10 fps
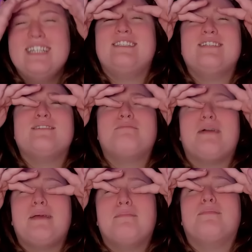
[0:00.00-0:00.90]
Dude,
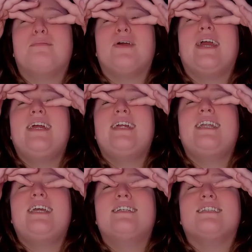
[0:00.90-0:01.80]
my brain
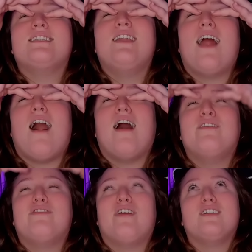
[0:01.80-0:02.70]
is not
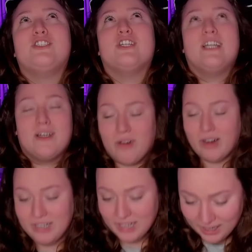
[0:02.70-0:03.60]
functioning
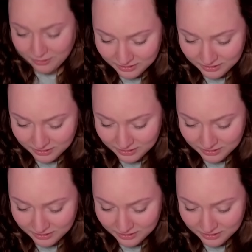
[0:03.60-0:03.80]
right now